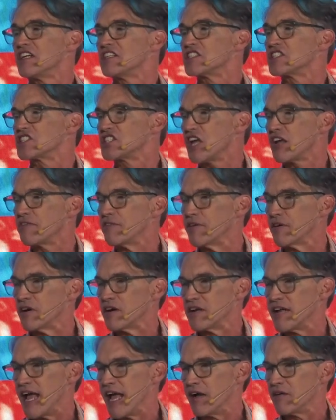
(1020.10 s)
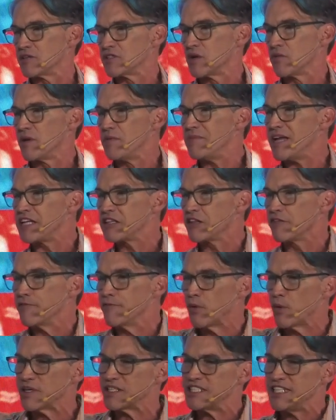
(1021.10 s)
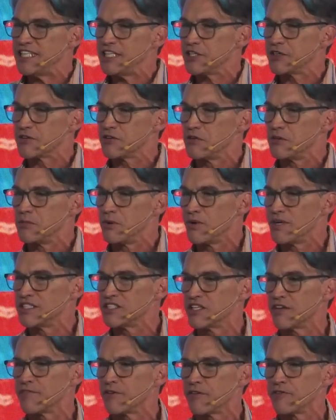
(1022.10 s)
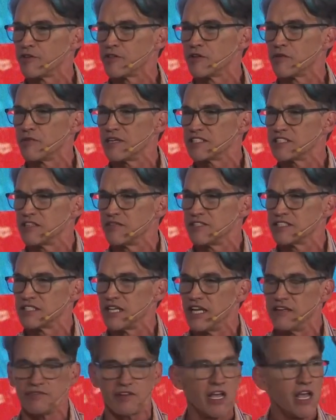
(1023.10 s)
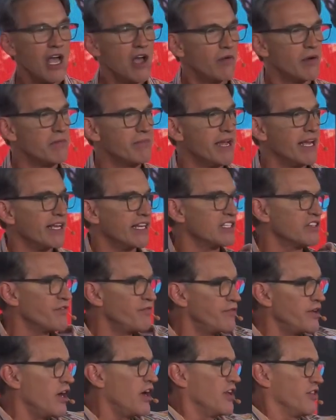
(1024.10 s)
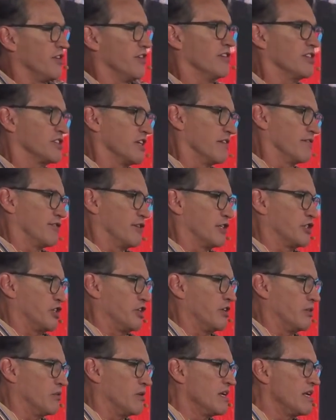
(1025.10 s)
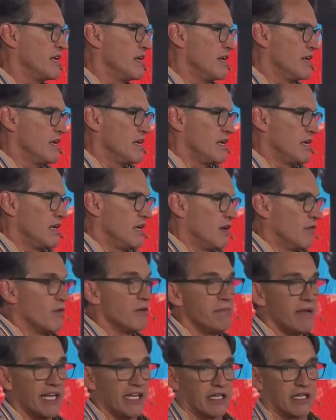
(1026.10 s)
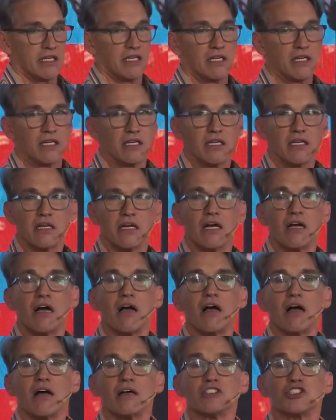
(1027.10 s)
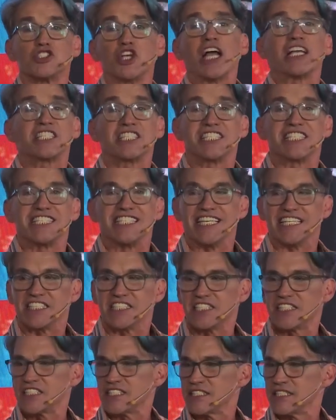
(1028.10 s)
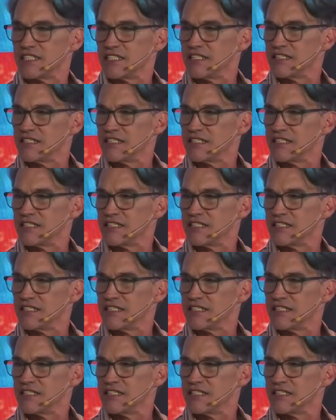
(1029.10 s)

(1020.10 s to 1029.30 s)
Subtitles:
suffer now. So we make the 14-year-old boy suffer for the rest of his life. We make his father suffer too. We make justice